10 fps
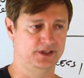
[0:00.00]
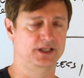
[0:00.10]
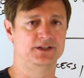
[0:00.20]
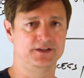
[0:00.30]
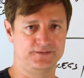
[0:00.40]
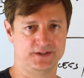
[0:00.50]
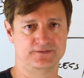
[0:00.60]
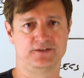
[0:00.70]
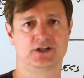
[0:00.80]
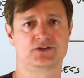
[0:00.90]
in
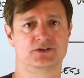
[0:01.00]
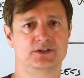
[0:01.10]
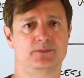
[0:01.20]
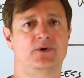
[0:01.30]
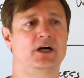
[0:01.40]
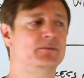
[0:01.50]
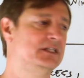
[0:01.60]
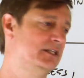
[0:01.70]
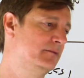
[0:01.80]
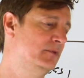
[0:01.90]
different functional
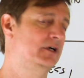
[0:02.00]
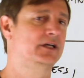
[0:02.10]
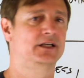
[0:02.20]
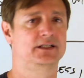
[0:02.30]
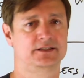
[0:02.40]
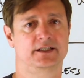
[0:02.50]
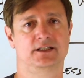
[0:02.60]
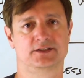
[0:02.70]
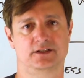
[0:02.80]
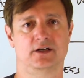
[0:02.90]
departments like marketing,
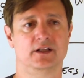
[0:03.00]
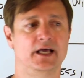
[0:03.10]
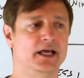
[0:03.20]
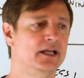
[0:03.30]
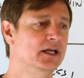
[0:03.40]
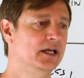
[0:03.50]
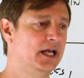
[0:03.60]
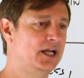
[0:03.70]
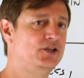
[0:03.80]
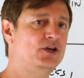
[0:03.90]
sales, and all that.
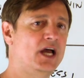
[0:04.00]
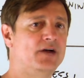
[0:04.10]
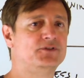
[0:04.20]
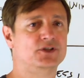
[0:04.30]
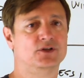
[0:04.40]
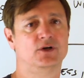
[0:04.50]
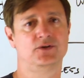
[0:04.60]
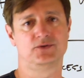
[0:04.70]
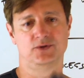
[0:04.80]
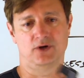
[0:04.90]
And you have to
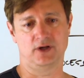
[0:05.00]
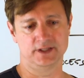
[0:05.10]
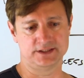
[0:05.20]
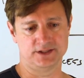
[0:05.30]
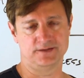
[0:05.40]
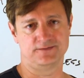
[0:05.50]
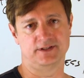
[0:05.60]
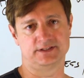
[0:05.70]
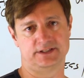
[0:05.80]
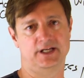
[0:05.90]
go through all these
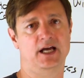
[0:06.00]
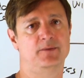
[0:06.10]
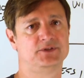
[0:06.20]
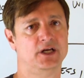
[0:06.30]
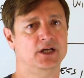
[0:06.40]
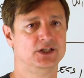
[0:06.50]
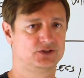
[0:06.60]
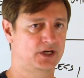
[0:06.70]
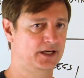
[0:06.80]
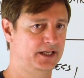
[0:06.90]
different steps
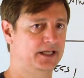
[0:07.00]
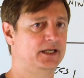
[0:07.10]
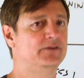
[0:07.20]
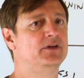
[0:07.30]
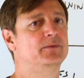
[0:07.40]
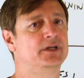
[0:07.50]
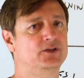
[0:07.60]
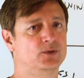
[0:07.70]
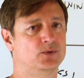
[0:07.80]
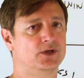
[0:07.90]
trying to get
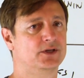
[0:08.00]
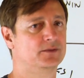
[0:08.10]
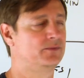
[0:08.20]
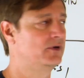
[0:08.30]
everybody to work on a